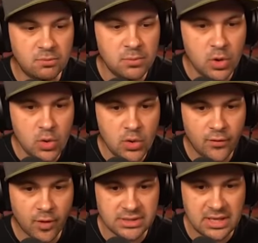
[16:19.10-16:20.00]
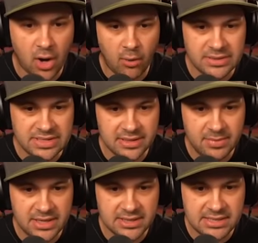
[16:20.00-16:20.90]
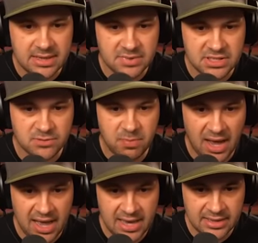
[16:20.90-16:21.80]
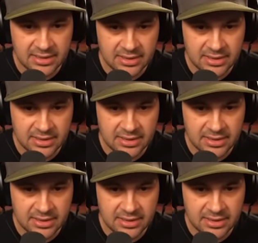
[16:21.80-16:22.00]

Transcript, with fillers: move or is it always going to be in the same spot?